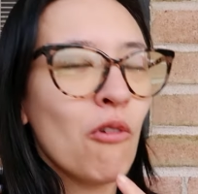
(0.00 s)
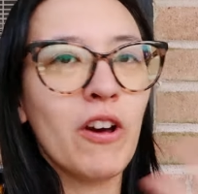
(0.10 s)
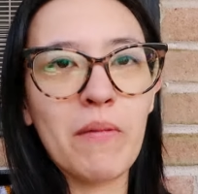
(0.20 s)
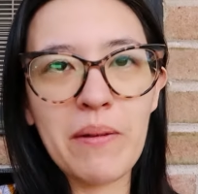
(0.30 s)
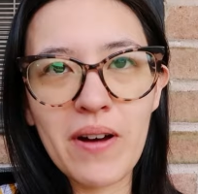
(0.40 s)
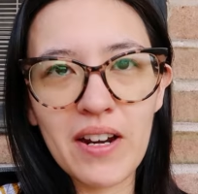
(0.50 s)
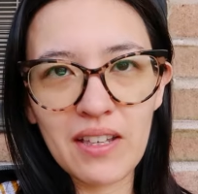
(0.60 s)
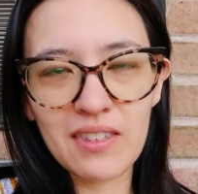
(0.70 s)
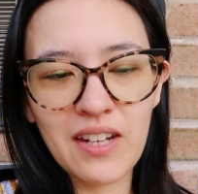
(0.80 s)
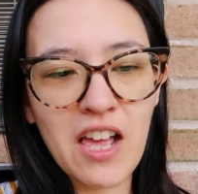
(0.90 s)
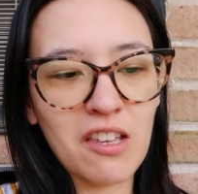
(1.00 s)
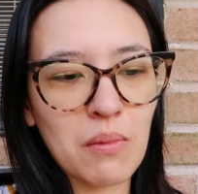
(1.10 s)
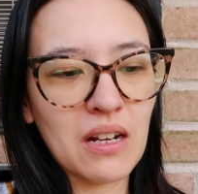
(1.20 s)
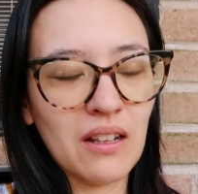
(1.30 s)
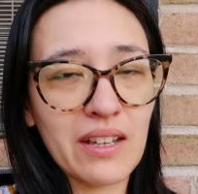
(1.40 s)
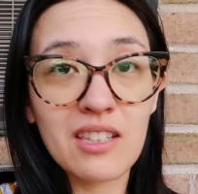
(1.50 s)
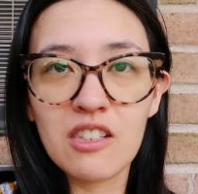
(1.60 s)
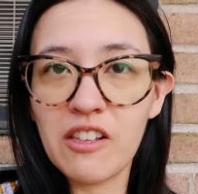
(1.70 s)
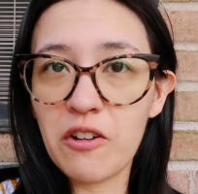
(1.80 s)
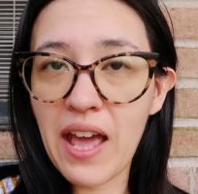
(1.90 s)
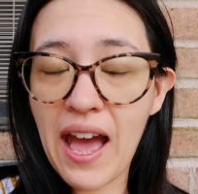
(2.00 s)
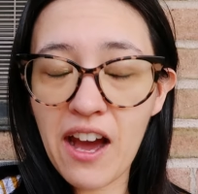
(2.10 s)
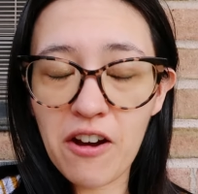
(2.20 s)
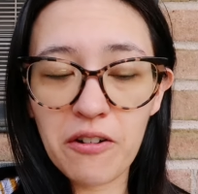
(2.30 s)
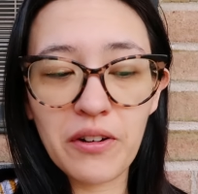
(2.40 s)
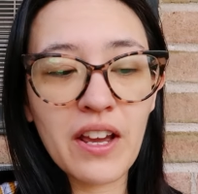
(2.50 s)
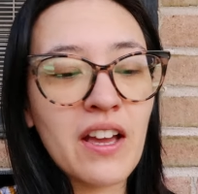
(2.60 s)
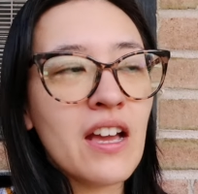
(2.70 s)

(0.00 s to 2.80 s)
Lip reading: when my body is telling me to like slow down,